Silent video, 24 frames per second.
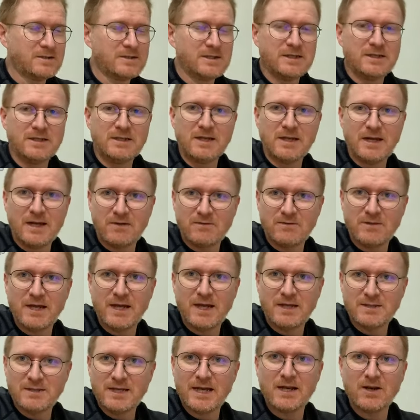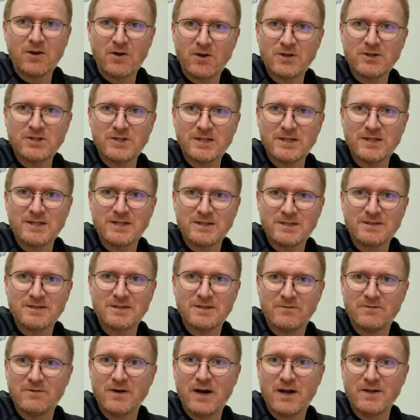because their
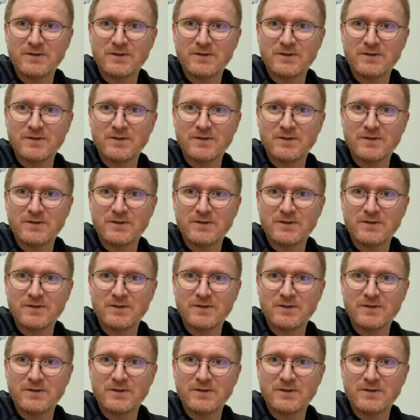technology is